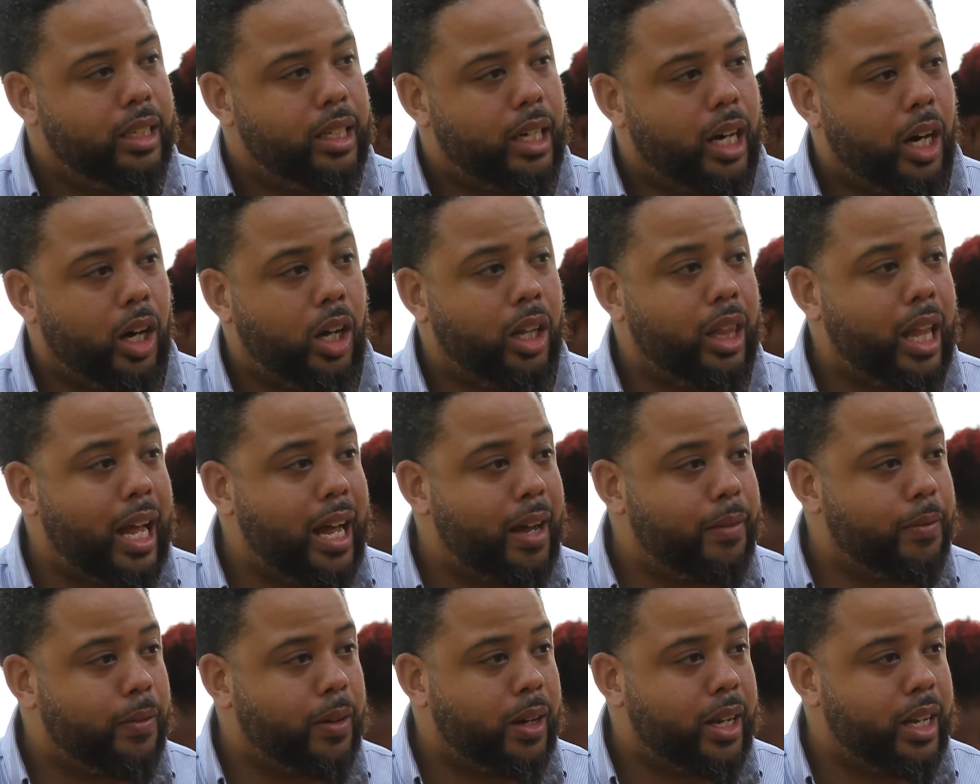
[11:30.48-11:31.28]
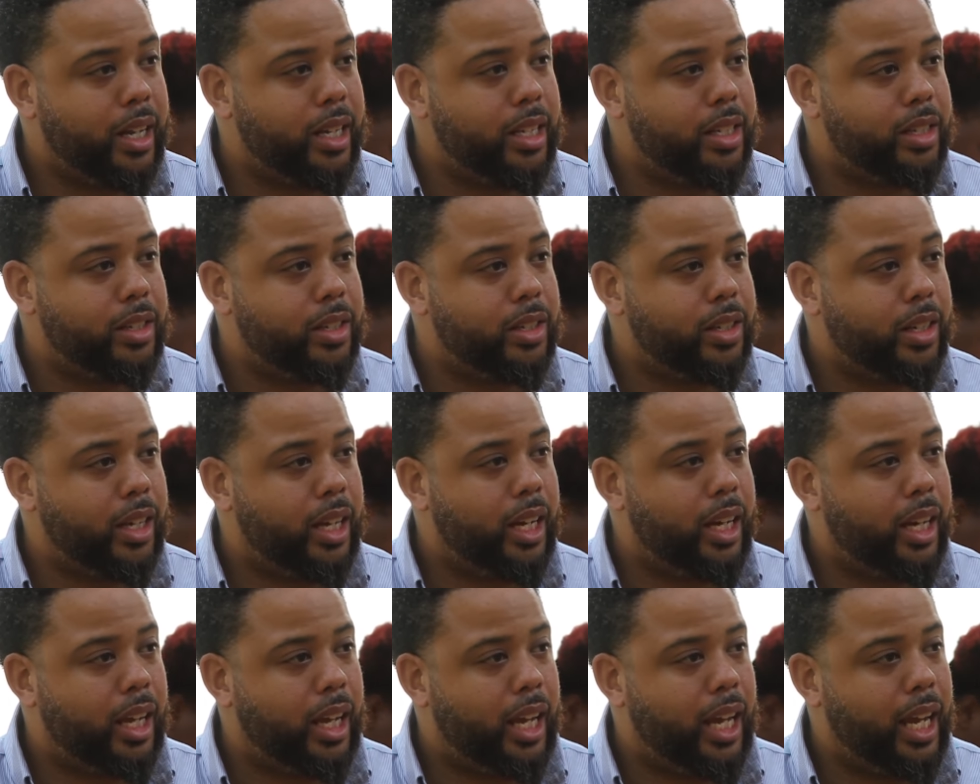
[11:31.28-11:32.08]
all Africans
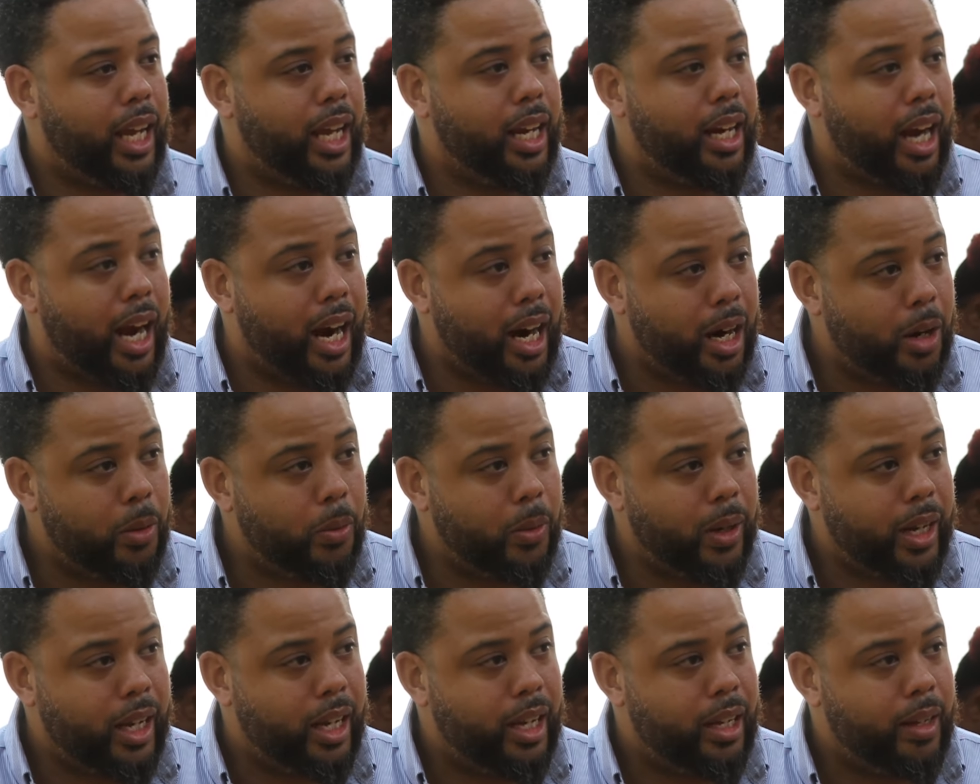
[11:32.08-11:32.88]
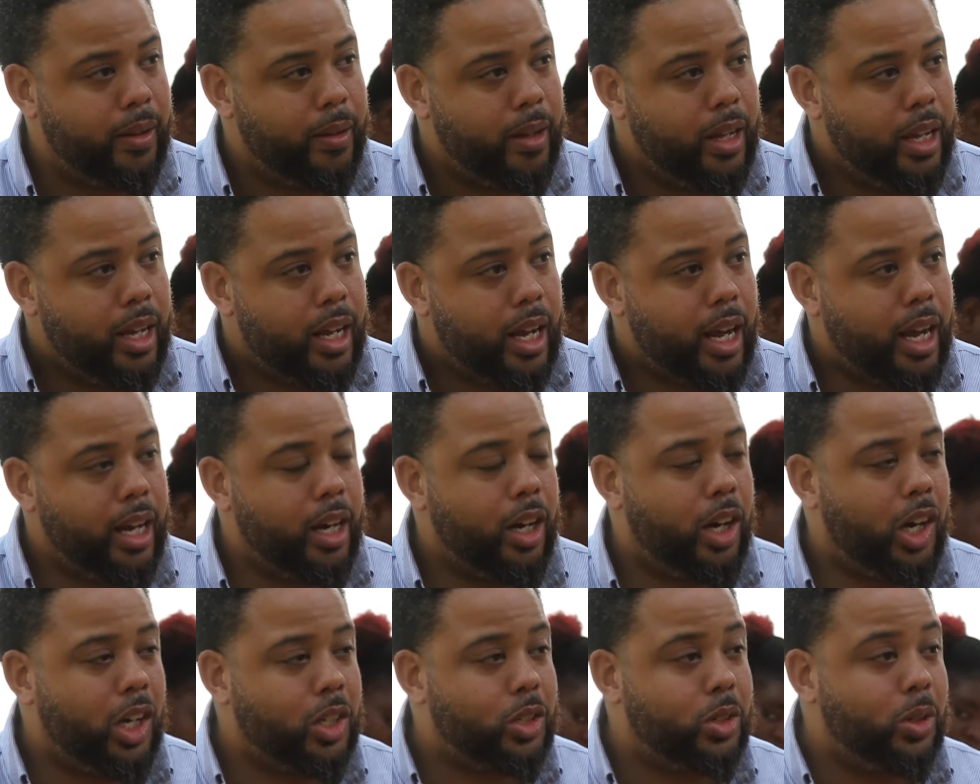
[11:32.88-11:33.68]
in our way
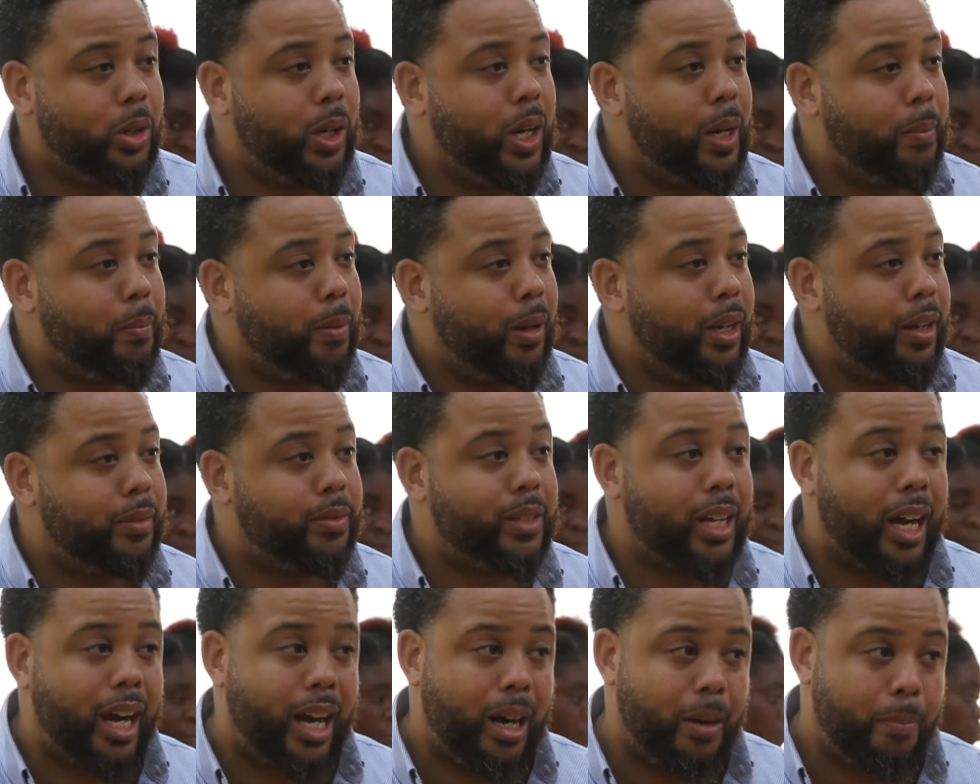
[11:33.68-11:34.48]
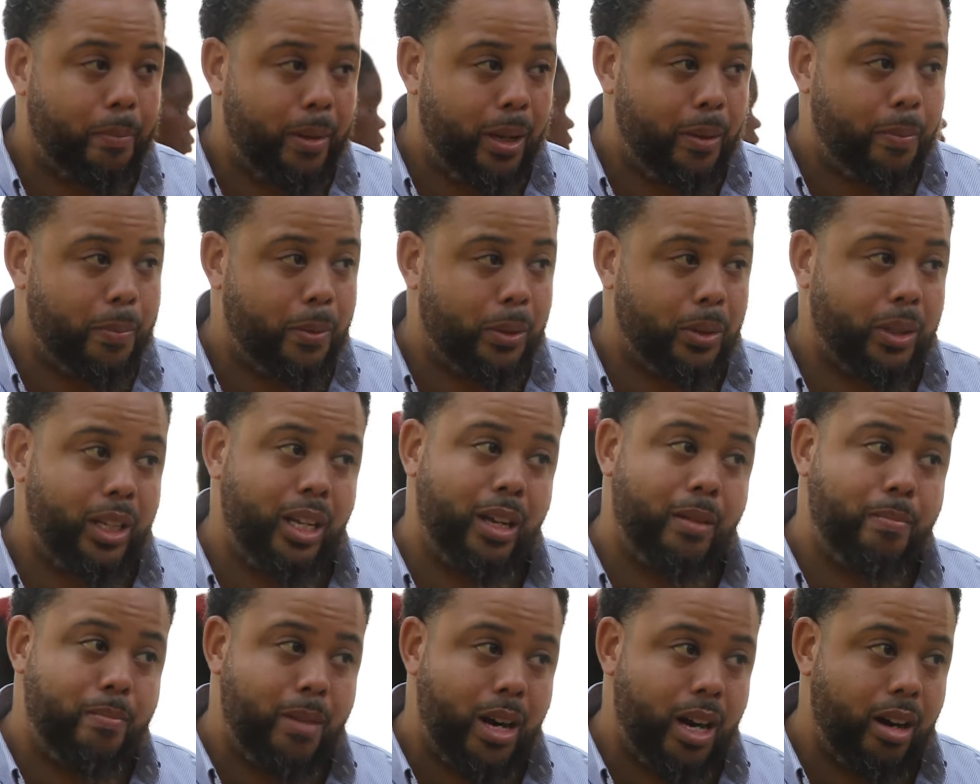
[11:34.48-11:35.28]
and also uplift our people,
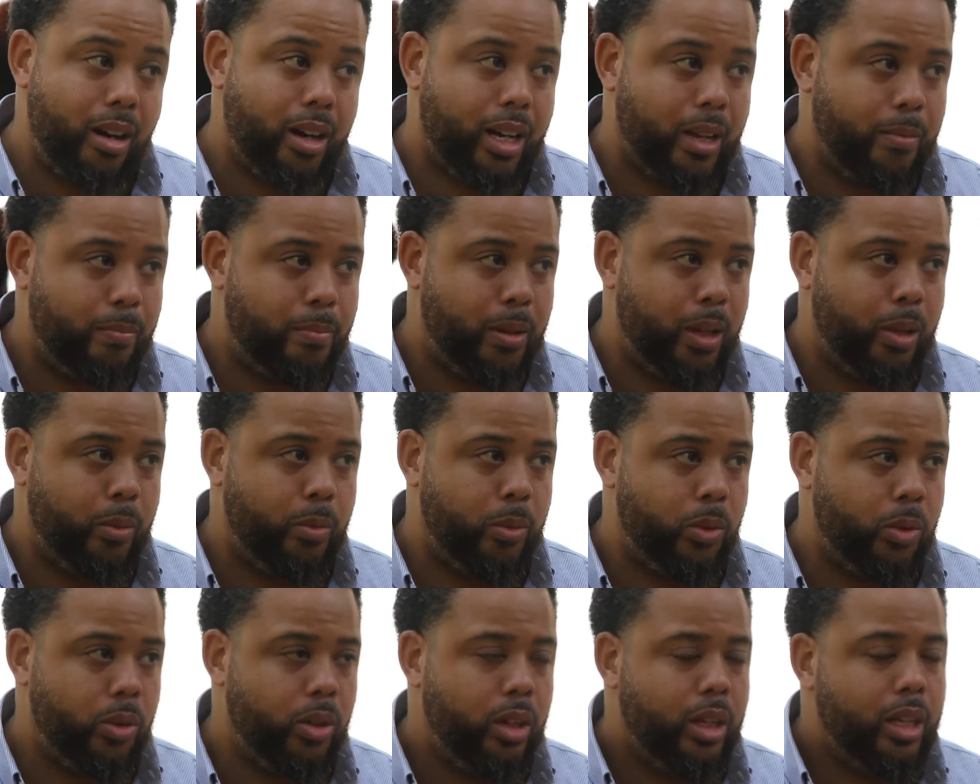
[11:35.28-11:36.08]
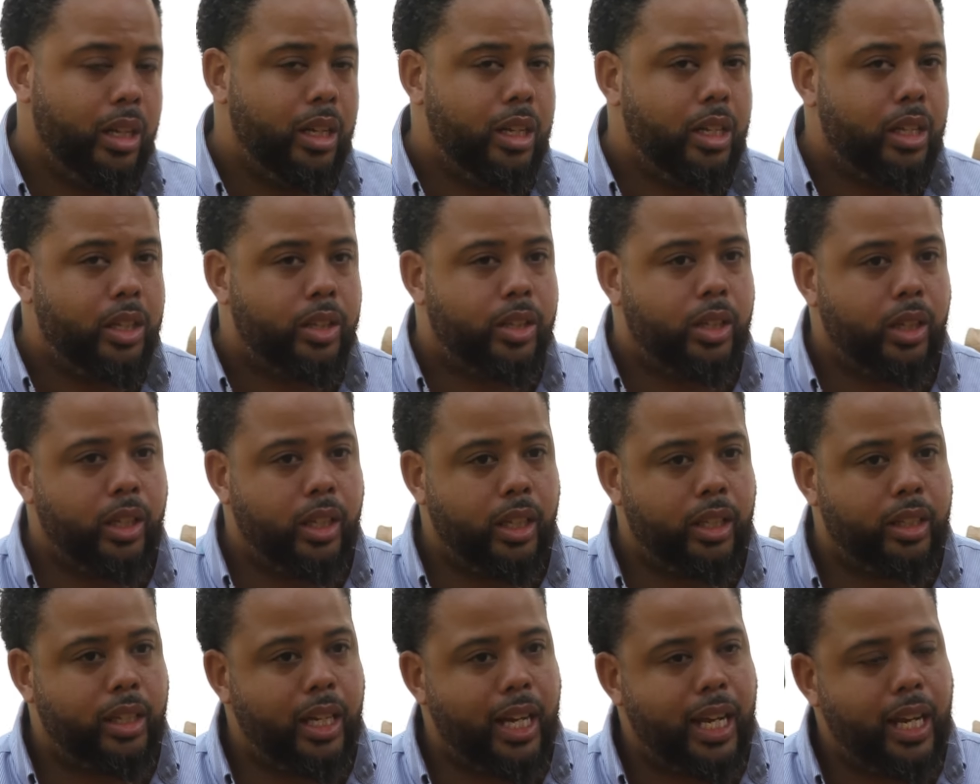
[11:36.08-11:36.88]
the American people, so
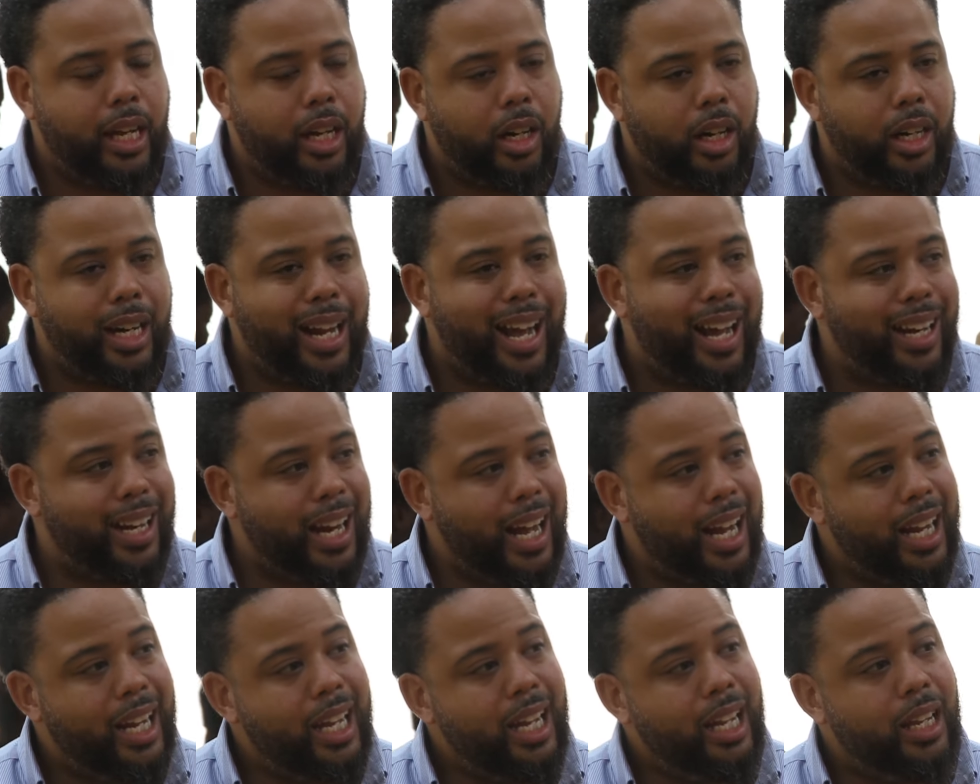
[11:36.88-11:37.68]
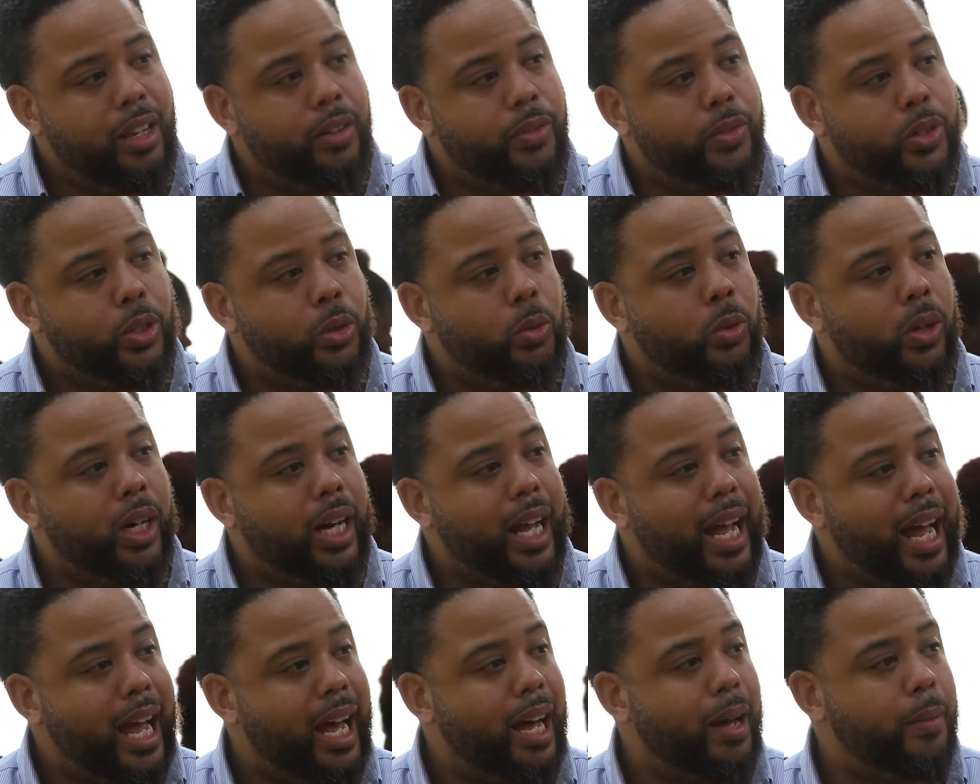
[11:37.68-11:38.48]
that they are not naive to
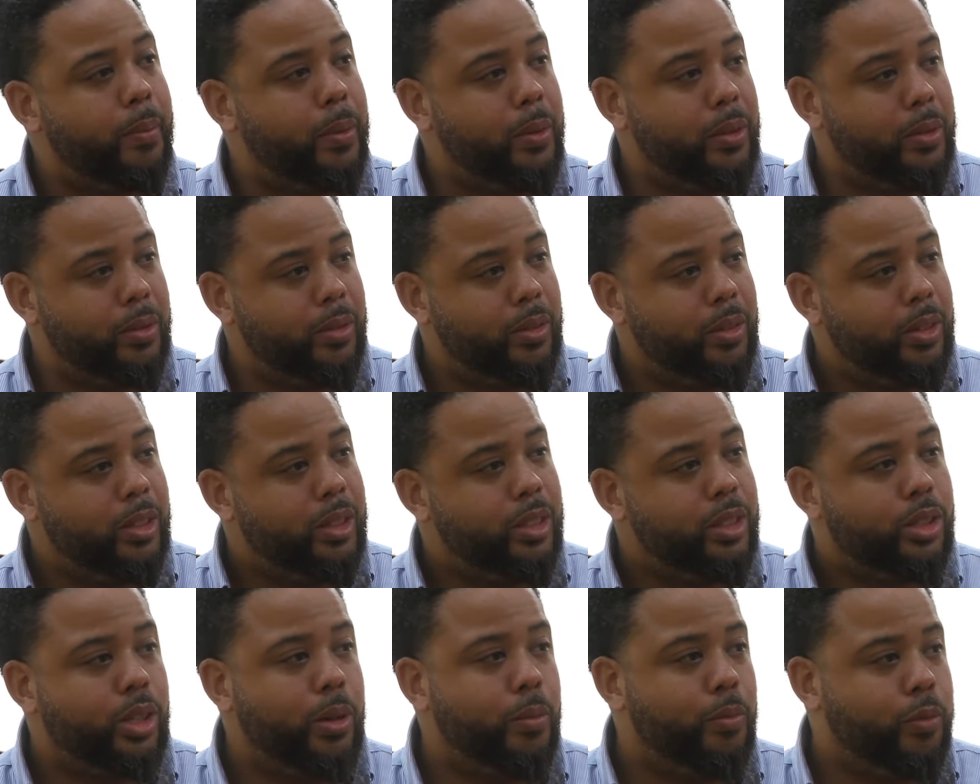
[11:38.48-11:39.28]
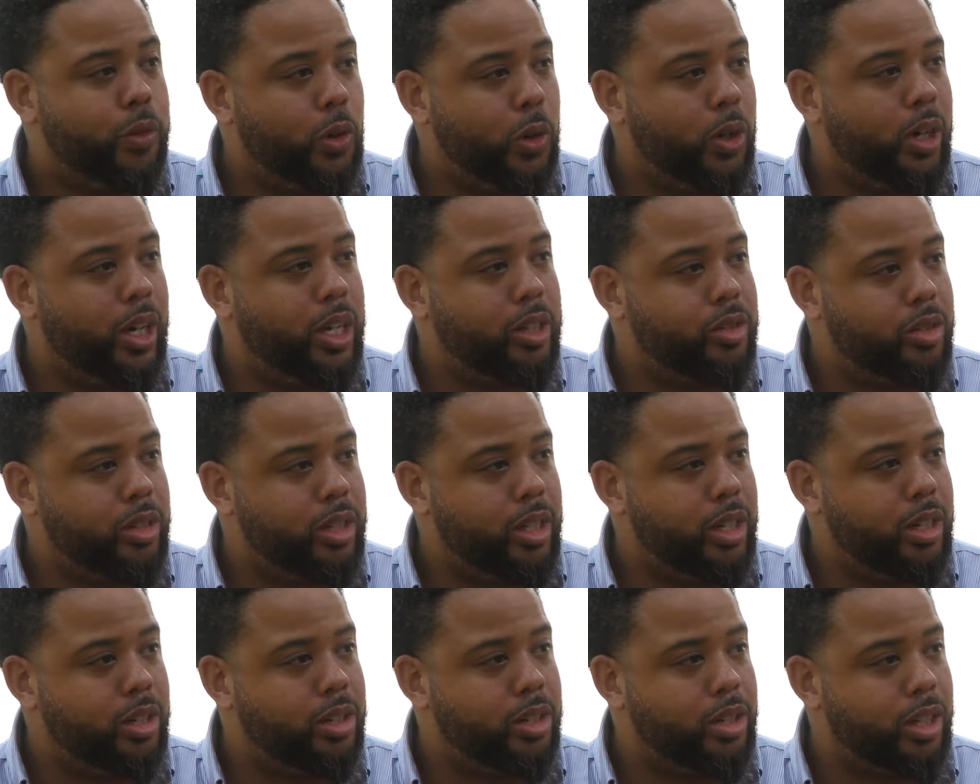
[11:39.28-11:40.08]
what happened some
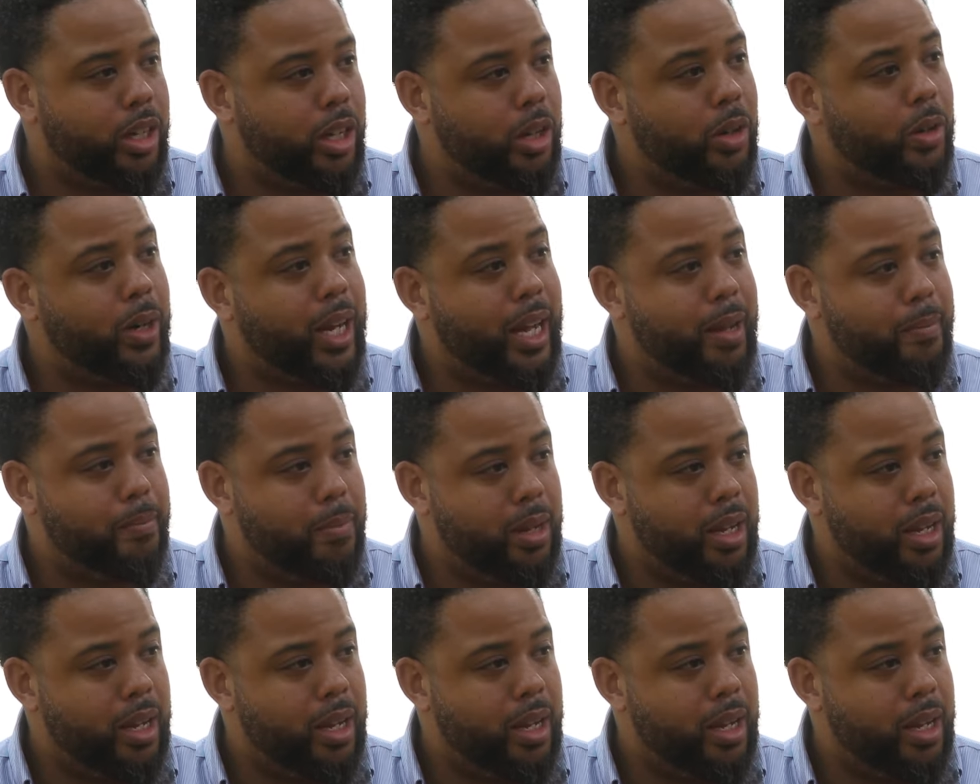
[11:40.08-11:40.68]
400 years ago and